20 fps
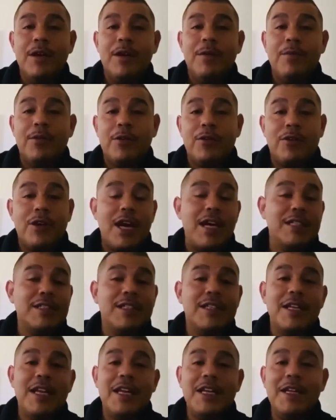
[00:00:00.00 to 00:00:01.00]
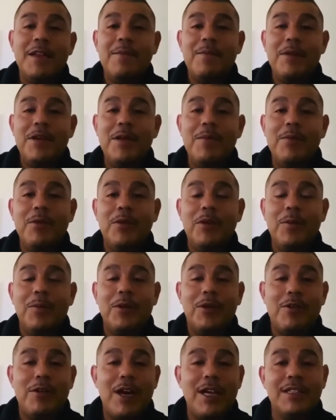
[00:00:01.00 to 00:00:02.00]
procrastinating people or
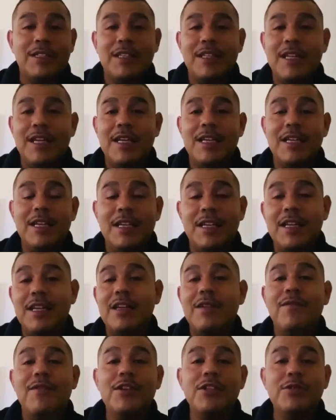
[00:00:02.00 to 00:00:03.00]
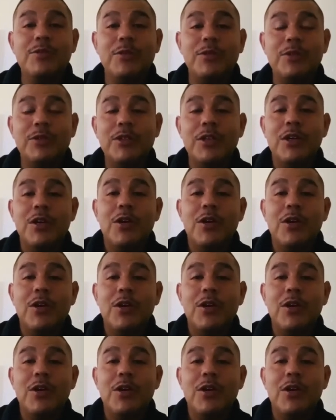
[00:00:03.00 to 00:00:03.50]
procrastinating individuals,